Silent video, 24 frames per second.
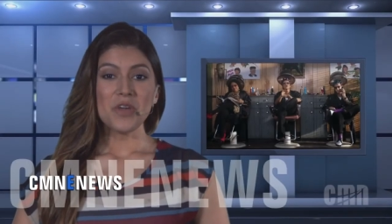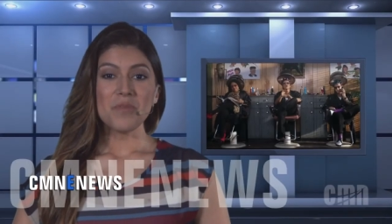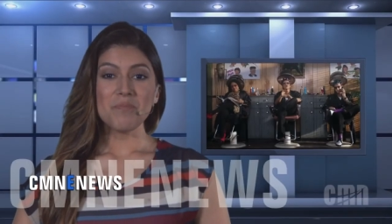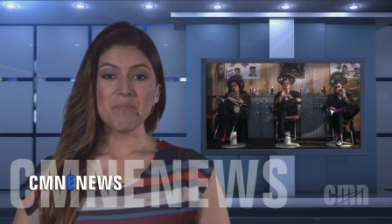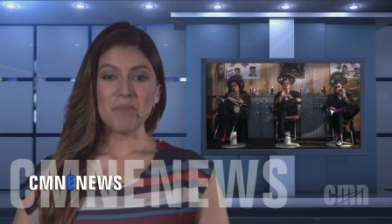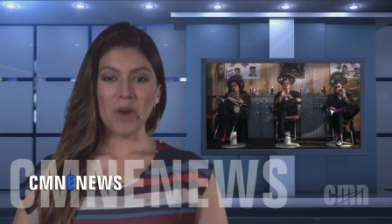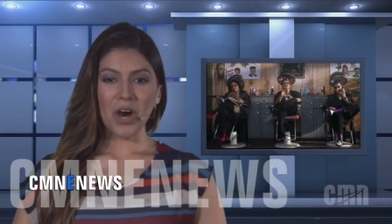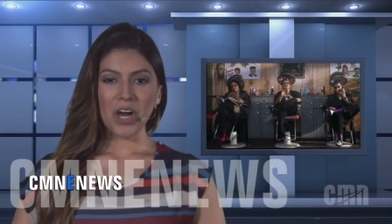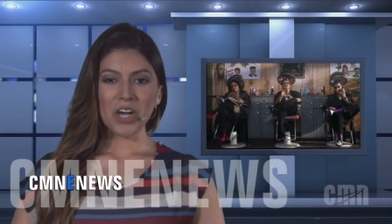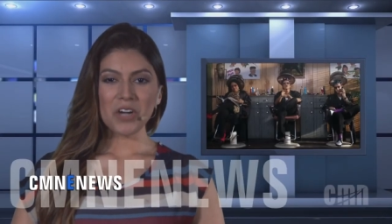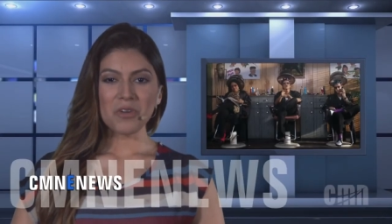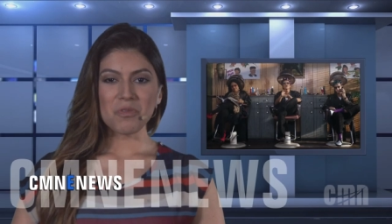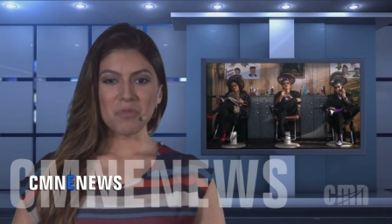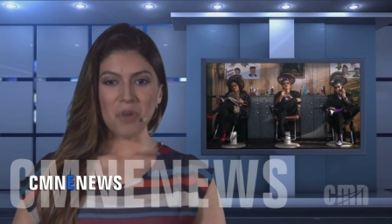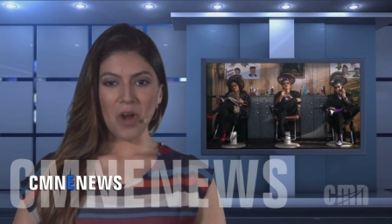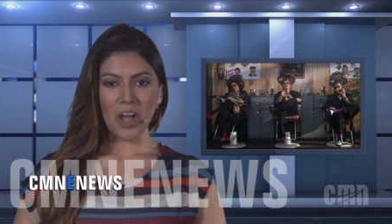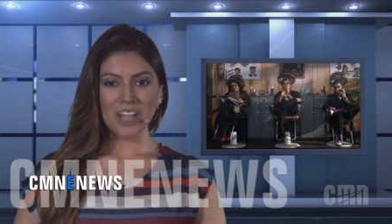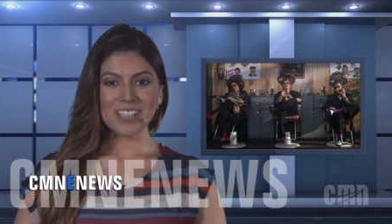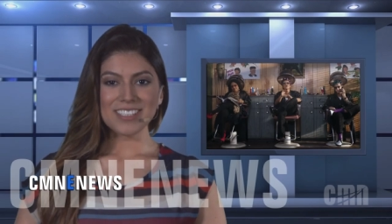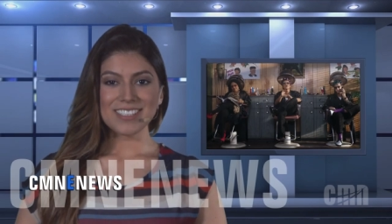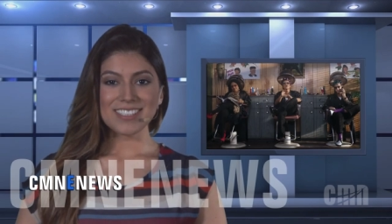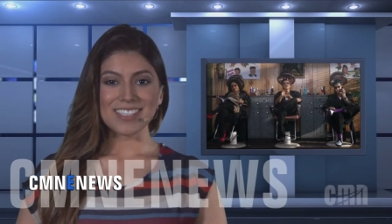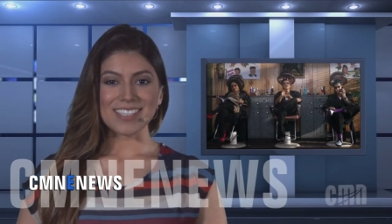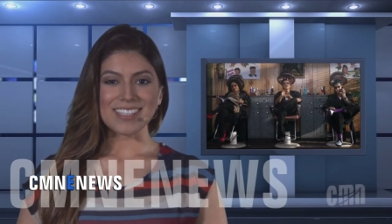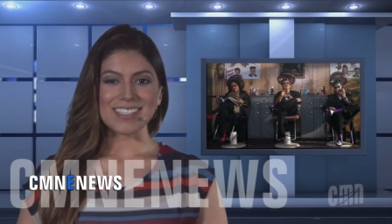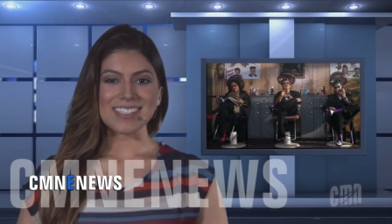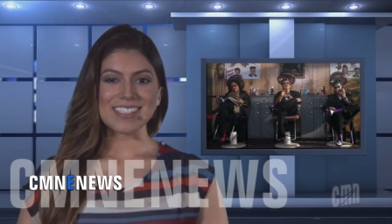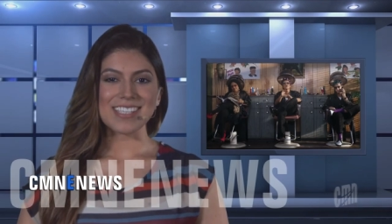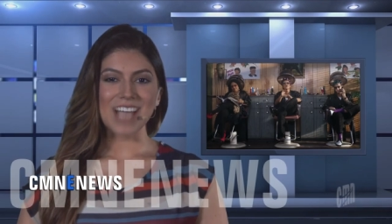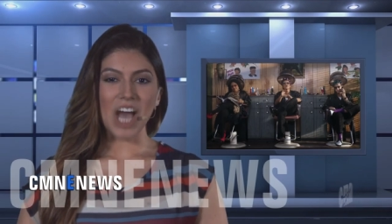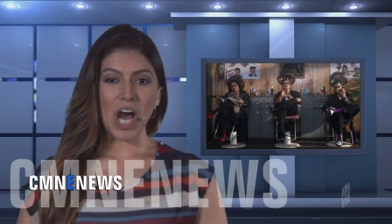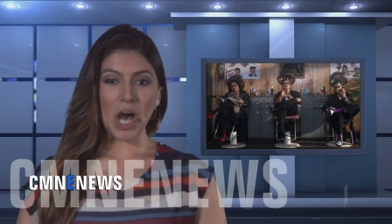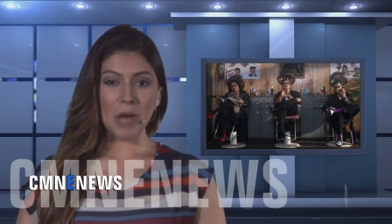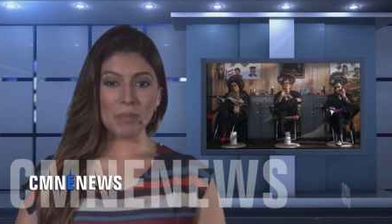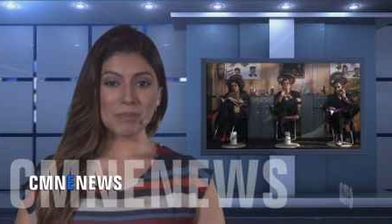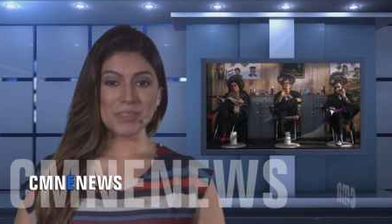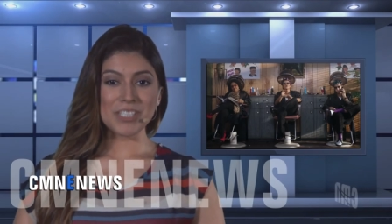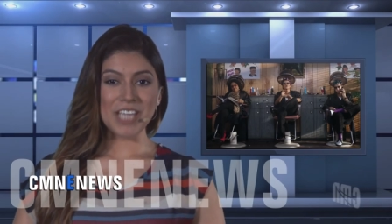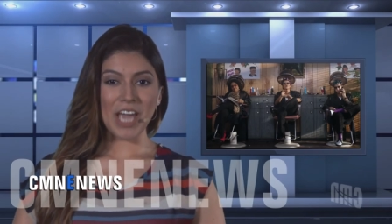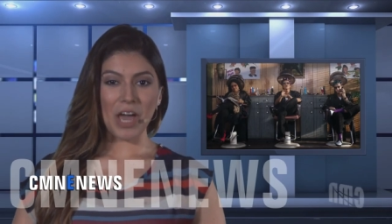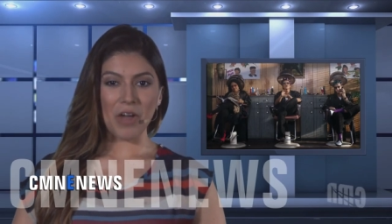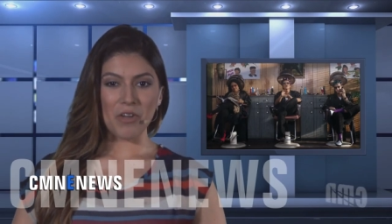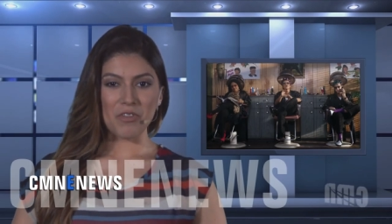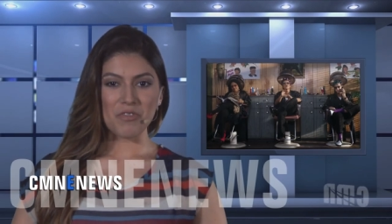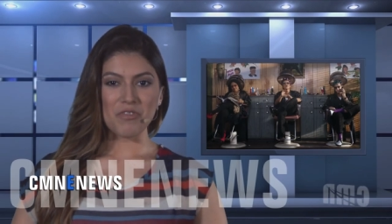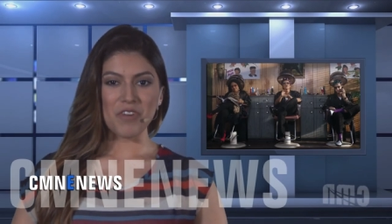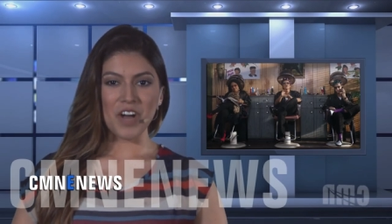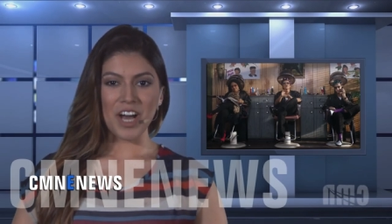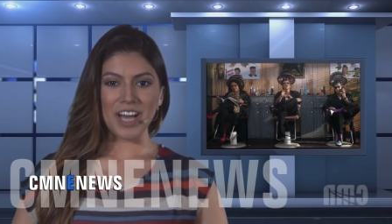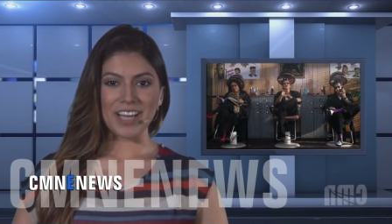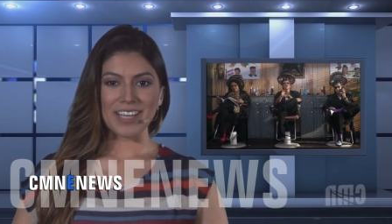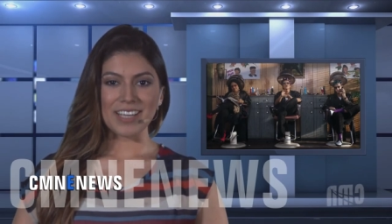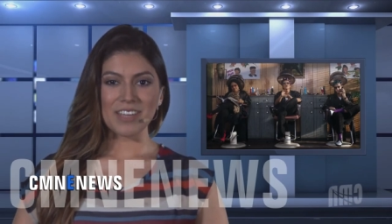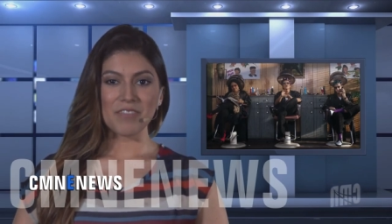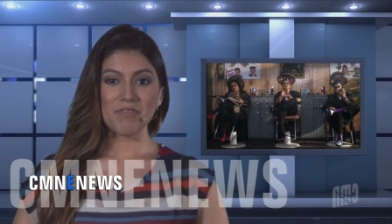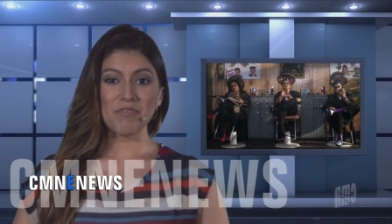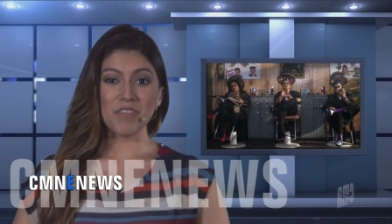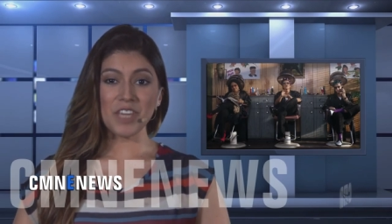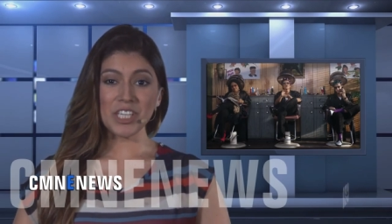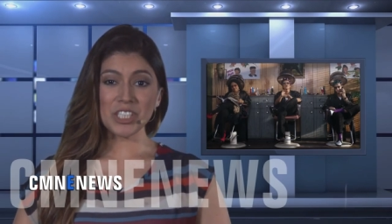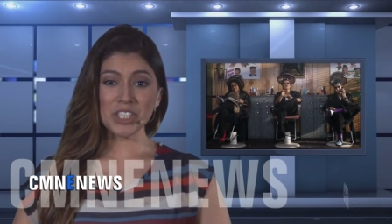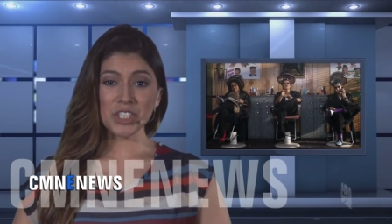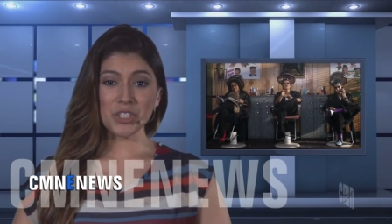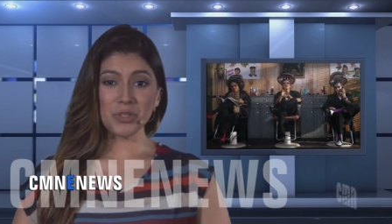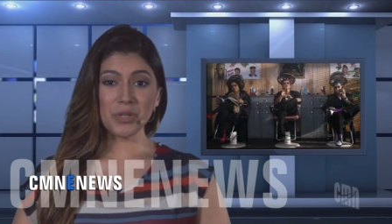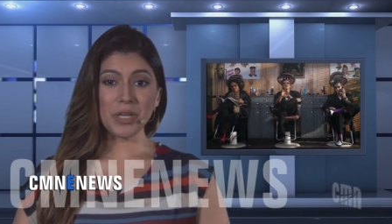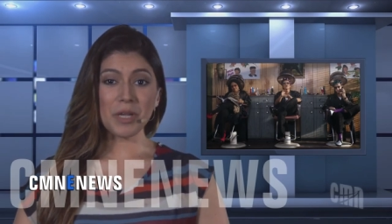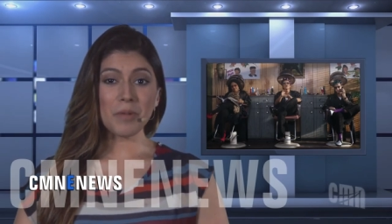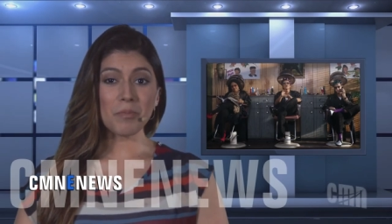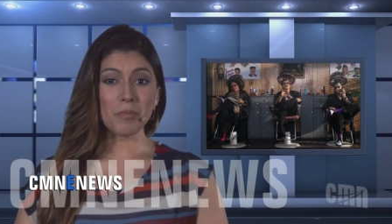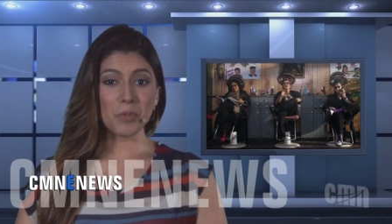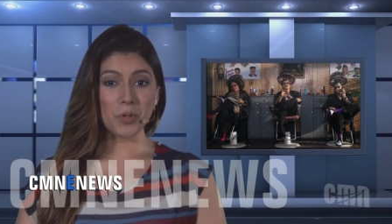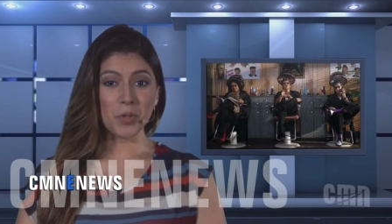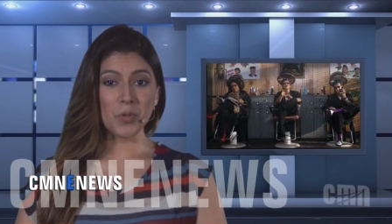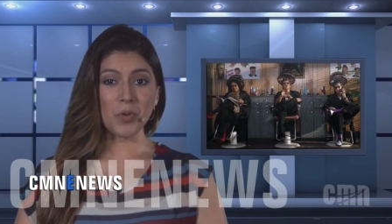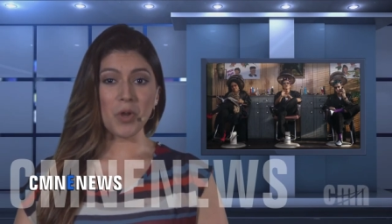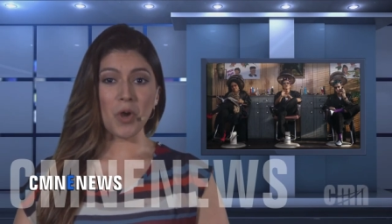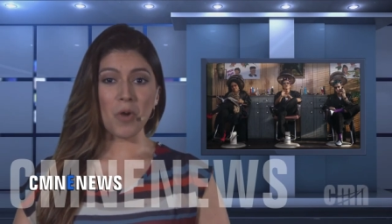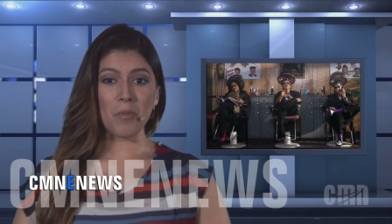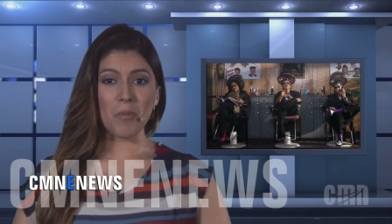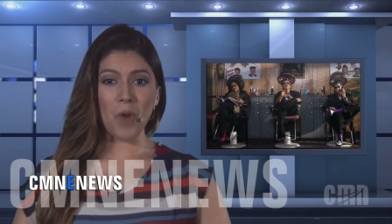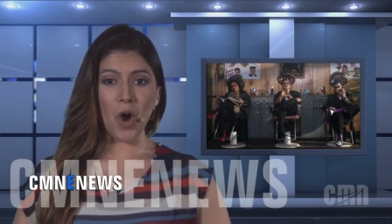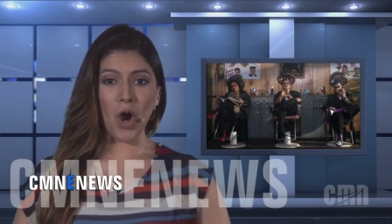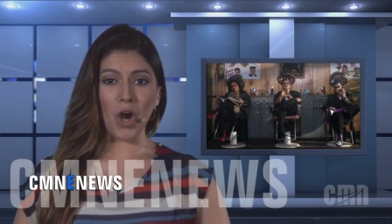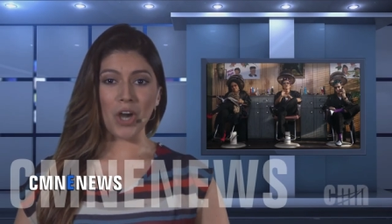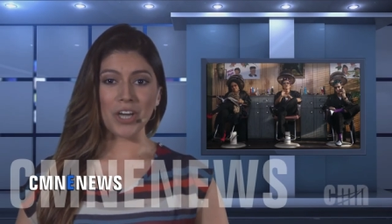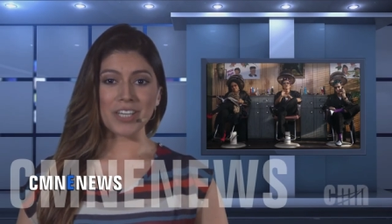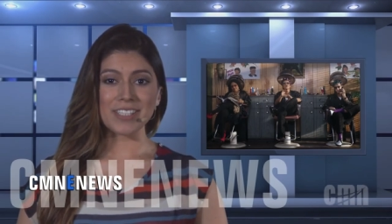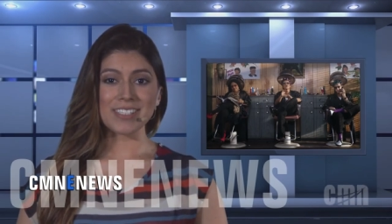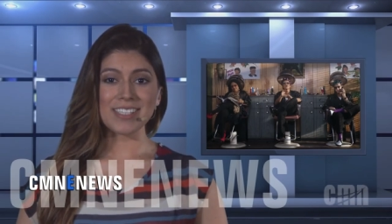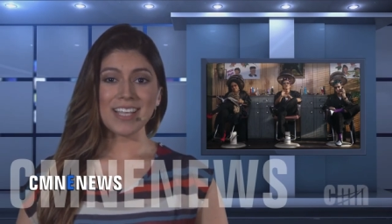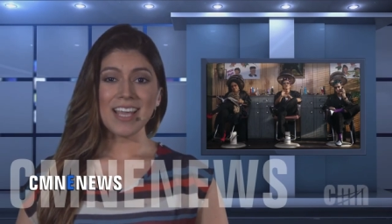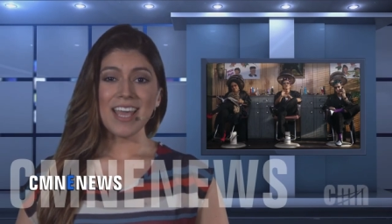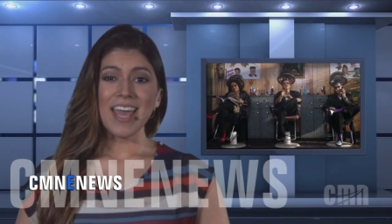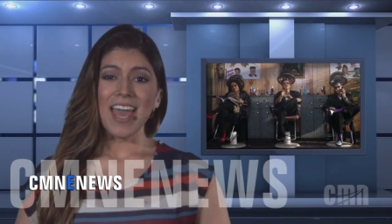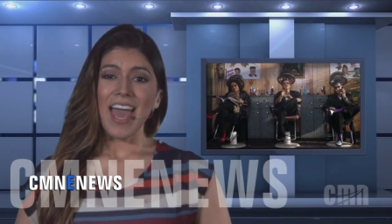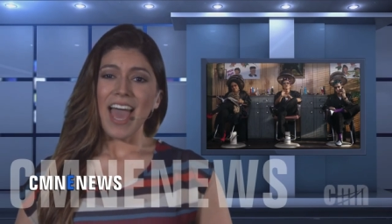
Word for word: Mark Ronson's Uptown Funk, featuring Bruno Mars,